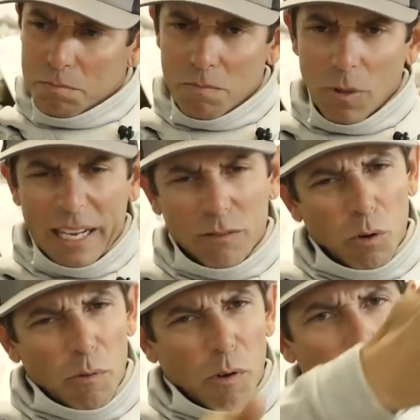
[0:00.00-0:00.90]
like
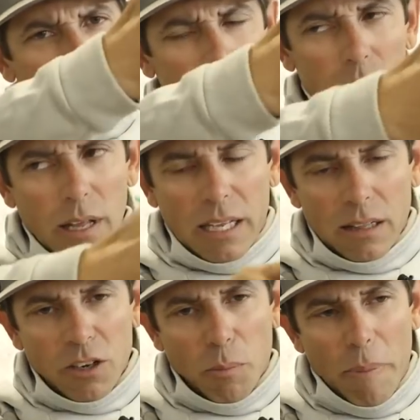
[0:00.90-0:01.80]
reverse, like a
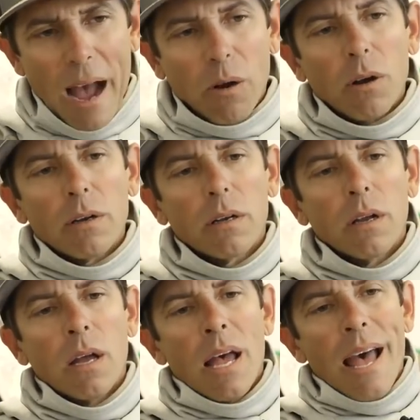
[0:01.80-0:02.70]
little backward.
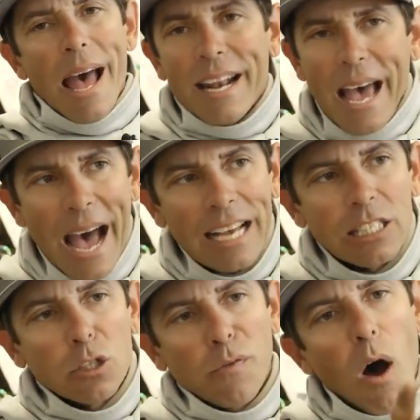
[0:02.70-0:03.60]
And as
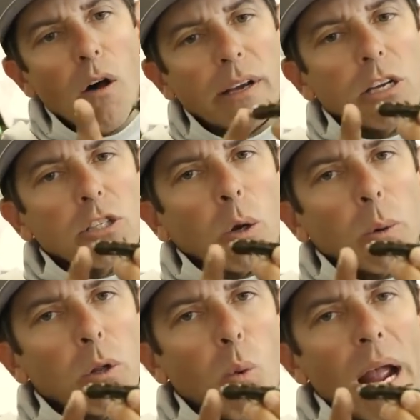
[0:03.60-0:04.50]
it's falling, because look
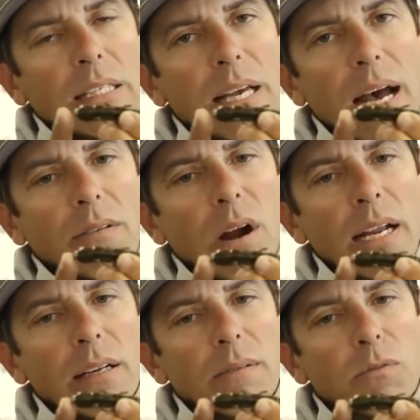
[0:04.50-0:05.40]
where the weight's at,
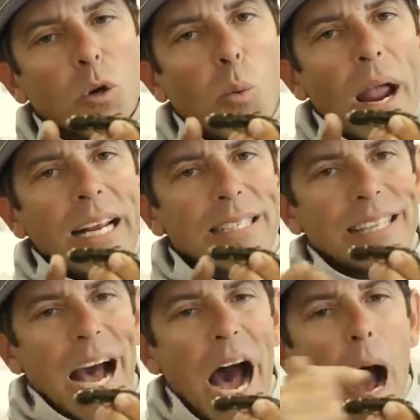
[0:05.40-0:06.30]
right? The weight is
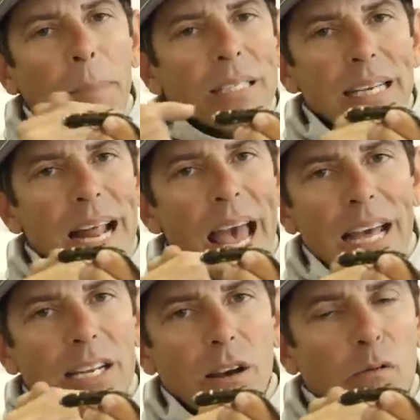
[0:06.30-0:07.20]
the opposite
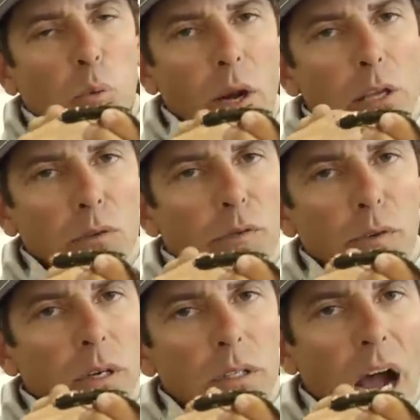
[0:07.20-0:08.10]
end of where you've
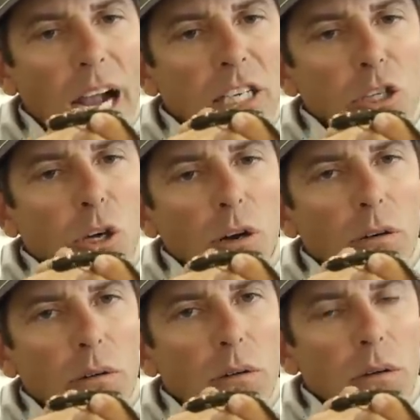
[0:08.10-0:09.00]
tied
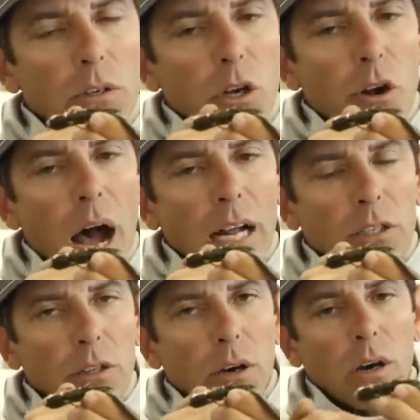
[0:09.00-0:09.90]
your knot
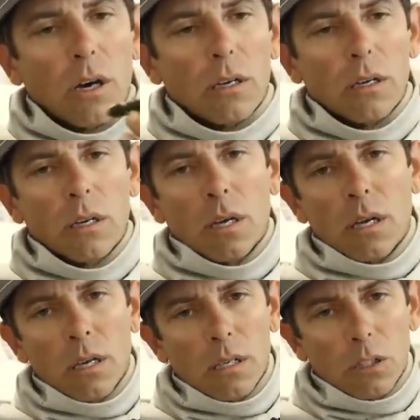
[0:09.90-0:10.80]
to the hook.
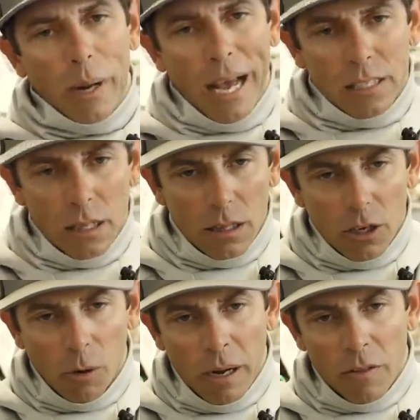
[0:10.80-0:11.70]
So it has a
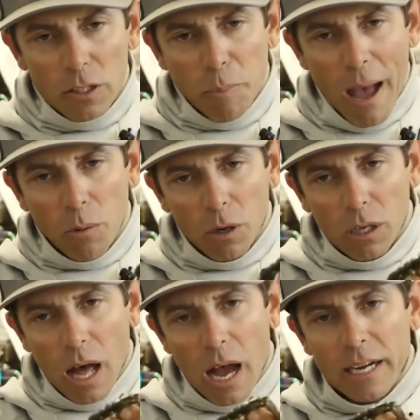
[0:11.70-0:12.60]
little bit of this backward
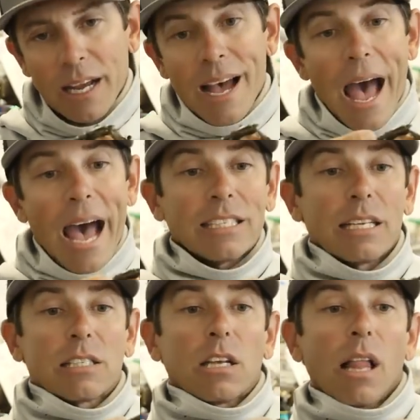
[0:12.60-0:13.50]
glide. As
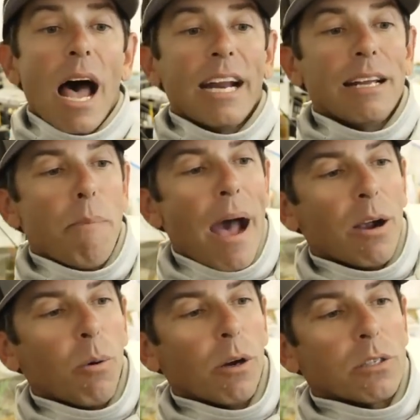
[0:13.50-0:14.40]
it's gliding
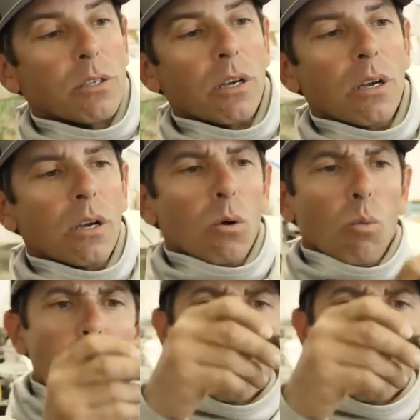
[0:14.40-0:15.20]
backwards, what